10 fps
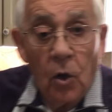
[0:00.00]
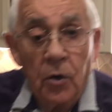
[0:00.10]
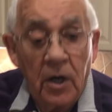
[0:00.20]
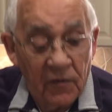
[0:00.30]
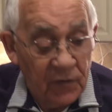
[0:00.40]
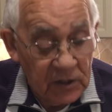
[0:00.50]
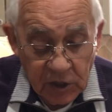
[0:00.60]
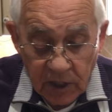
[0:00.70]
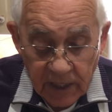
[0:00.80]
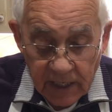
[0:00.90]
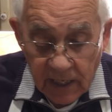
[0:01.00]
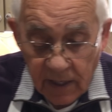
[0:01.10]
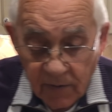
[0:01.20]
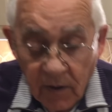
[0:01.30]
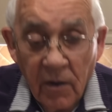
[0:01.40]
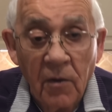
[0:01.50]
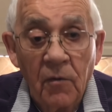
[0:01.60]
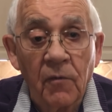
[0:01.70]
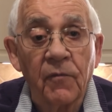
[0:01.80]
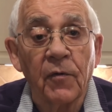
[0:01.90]
in the refrigerator
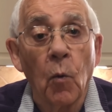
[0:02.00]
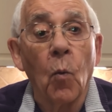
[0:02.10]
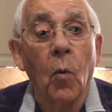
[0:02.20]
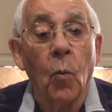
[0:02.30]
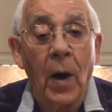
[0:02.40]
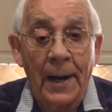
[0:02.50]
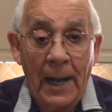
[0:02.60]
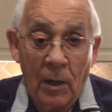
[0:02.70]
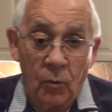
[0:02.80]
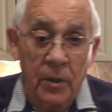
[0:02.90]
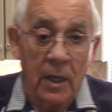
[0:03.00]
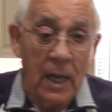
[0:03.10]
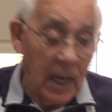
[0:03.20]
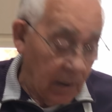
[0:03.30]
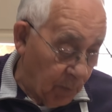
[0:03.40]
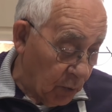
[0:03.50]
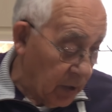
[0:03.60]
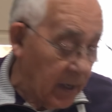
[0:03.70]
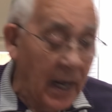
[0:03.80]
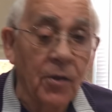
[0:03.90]
for 1 hour. I put it
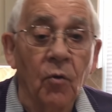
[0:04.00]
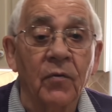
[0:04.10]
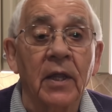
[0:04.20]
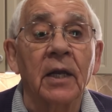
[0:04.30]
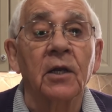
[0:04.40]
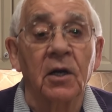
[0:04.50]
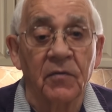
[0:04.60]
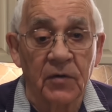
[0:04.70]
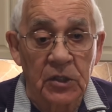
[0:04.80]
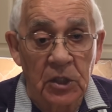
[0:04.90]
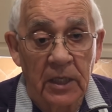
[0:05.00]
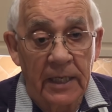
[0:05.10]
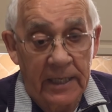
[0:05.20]
right over there in the refrigerator